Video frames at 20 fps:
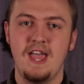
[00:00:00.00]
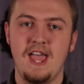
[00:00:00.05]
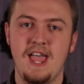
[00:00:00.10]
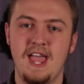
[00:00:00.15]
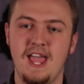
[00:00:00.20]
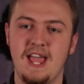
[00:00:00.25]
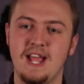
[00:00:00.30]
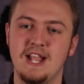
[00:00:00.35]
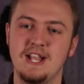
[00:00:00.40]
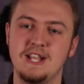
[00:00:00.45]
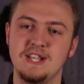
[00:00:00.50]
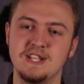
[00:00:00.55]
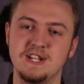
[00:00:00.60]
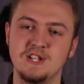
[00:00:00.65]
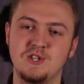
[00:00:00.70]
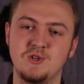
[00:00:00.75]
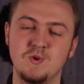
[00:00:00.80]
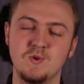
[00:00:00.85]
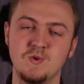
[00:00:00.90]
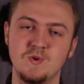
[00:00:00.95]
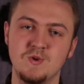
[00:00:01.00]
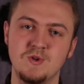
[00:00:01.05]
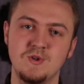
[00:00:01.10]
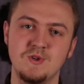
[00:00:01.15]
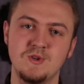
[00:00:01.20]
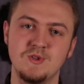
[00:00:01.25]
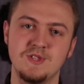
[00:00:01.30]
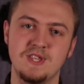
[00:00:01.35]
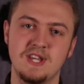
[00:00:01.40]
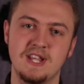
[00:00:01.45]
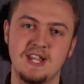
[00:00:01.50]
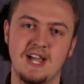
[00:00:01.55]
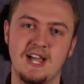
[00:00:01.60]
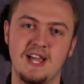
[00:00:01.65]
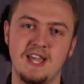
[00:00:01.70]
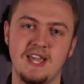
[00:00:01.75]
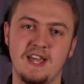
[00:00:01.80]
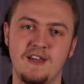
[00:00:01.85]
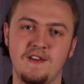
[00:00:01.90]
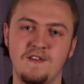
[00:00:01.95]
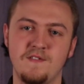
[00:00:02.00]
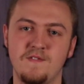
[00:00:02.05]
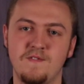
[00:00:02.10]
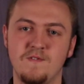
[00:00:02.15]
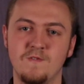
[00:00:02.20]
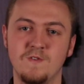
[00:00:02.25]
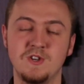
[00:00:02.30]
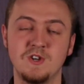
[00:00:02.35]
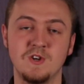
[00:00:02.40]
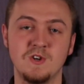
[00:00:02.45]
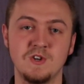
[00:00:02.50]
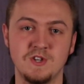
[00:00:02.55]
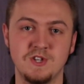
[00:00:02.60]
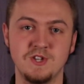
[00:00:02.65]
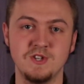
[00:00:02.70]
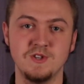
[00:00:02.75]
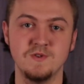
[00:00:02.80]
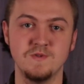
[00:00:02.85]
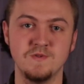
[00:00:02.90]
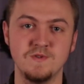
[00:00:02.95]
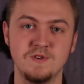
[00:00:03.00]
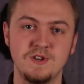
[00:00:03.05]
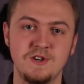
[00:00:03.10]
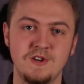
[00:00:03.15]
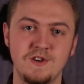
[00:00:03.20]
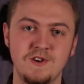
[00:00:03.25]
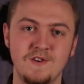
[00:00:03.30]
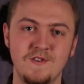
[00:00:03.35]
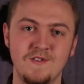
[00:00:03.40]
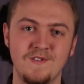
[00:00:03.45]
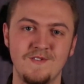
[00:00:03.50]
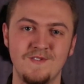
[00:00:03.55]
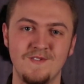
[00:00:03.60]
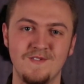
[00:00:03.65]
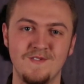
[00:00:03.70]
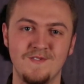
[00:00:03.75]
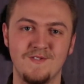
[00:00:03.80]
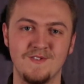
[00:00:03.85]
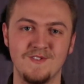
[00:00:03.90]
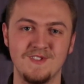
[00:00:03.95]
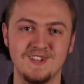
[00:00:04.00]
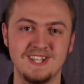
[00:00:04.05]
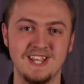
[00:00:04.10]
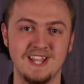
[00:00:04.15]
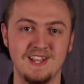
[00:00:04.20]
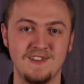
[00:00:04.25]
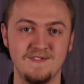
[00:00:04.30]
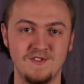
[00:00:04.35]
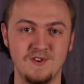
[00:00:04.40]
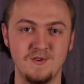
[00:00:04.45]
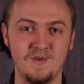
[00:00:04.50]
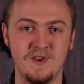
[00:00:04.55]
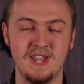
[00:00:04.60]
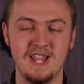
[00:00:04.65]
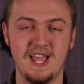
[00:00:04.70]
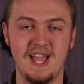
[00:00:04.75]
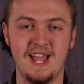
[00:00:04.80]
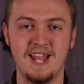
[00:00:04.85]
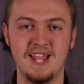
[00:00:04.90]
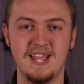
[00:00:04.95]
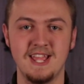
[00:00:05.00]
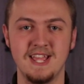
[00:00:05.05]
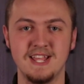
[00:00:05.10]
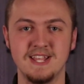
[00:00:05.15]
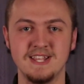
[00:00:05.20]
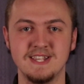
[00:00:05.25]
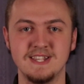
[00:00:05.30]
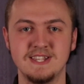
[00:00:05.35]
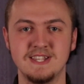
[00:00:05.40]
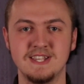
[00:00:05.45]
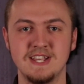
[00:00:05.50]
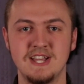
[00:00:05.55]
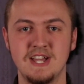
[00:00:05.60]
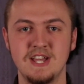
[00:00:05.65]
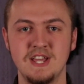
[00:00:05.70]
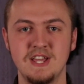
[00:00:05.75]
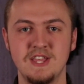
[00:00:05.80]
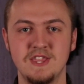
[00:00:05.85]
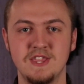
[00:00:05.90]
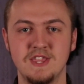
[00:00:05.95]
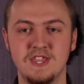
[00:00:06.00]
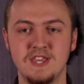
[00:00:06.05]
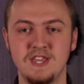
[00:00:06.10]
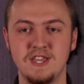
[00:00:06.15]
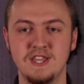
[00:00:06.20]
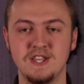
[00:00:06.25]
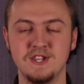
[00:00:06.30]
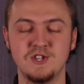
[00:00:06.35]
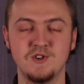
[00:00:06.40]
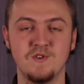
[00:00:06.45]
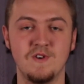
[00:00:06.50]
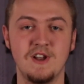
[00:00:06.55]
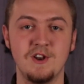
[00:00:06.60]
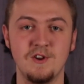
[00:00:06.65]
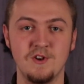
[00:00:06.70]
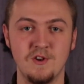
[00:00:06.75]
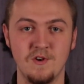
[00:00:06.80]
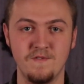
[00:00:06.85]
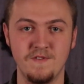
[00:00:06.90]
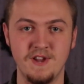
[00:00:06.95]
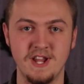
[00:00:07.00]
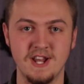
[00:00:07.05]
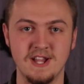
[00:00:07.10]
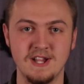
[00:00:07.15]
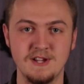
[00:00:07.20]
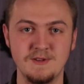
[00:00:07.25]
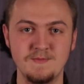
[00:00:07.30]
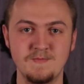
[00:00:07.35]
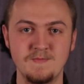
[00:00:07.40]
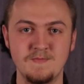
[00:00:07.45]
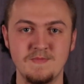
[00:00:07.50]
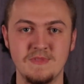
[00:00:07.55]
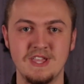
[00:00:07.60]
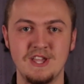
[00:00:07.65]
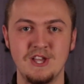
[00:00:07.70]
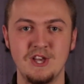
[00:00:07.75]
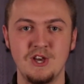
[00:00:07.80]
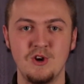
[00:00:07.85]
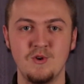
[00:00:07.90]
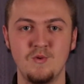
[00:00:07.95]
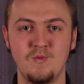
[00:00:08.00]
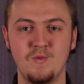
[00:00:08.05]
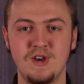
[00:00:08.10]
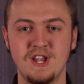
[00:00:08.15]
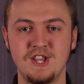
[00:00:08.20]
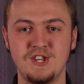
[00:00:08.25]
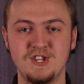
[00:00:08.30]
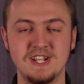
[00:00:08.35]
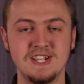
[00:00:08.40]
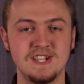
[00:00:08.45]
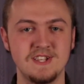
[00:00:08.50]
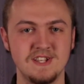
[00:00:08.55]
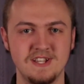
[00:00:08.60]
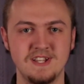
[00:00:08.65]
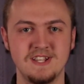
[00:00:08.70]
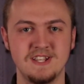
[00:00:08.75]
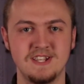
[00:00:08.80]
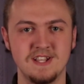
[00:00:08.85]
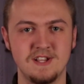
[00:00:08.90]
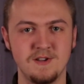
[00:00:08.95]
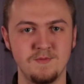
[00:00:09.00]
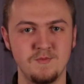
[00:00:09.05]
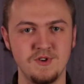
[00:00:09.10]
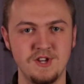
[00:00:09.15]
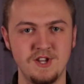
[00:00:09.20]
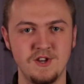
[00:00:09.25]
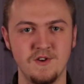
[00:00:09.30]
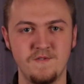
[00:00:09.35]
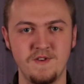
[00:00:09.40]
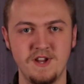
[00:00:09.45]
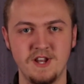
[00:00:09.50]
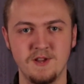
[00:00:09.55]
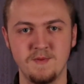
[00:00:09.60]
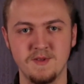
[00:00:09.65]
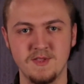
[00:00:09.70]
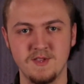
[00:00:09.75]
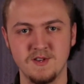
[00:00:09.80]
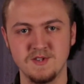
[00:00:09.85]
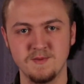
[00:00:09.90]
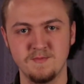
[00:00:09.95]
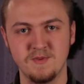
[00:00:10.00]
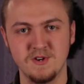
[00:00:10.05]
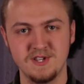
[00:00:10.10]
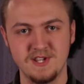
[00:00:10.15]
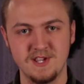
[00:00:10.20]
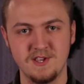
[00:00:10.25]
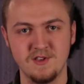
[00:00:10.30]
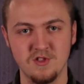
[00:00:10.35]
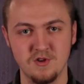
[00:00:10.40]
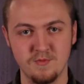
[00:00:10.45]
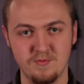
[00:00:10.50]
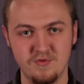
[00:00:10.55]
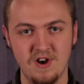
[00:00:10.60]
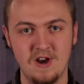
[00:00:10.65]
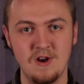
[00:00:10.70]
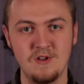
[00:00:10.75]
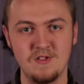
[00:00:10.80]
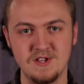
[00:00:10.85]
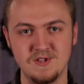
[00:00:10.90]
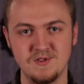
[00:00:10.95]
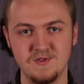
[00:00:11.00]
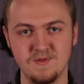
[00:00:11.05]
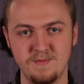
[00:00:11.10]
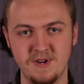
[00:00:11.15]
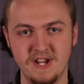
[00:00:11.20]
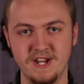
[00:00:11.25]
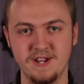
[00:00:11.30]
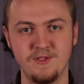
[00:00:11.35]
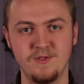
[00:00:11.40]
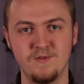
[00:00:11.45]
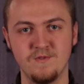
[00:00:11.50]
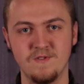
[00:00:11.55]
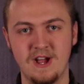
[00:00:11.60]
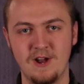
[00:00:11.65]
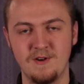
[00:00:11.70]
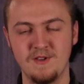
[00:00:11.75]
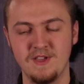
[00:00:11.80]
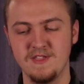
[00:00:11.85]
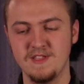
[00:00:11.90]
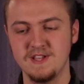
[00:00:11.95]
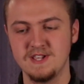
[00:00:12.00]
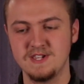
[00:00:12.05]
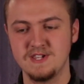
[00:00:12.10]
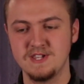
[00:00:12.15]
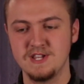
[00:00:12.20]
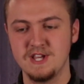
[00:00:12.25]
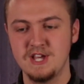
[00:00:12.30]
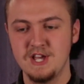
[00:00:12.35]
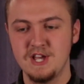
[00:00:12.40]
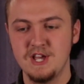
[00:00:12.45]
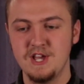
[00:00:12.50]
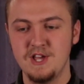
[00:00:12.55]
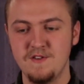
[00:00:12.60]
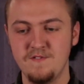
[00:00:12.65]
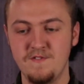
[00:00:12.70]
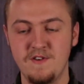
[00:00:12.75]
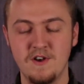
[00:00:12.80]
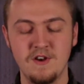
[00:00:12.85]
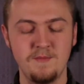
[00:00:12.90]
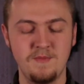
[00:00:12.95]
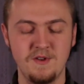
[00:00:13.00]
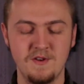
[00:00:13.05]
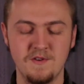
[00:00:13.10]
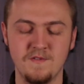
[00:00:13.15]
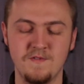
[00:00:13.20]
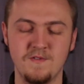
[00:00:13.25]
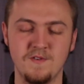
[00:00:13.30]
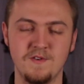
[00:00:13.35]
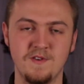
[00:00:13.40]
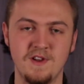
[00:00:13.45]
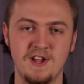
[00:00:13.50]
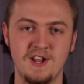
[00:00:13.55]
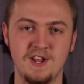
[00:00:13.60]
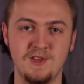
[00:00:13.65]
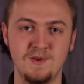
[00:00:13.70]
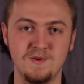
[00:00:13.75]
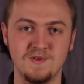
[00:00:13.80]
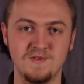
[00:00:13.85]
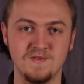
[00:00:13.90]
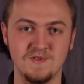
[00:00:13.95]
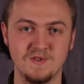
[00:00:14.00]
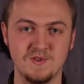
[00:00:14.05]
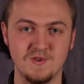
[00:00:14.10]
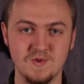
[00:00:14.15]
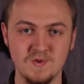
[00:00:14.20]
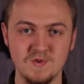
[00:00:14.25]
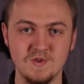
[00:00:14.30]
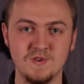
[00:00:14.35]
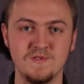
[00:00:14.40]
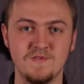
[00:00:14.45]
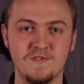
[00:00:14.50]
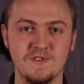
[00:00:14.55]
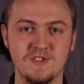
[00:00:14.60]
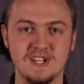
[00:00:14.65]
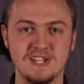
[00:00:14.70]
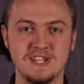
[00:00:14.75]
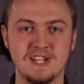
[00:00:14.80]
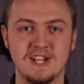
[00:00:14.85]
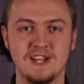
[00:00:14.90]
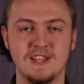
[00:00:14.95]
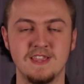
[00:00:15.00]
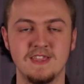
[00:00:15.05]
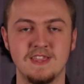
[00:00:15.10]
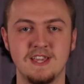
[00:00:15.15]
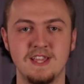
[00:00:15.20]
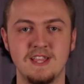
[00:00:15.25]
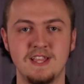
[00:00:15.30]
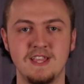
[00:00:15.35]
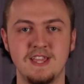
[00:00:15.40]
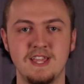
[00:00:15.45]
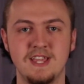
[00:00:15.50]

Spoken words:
And a tool that I have returned to for the sake of doing that is the Surrender Novena, which is a complete novena, but there's a particular prayer that's repeated throughout it that's very beautiful, and a useful tool for this kind of thing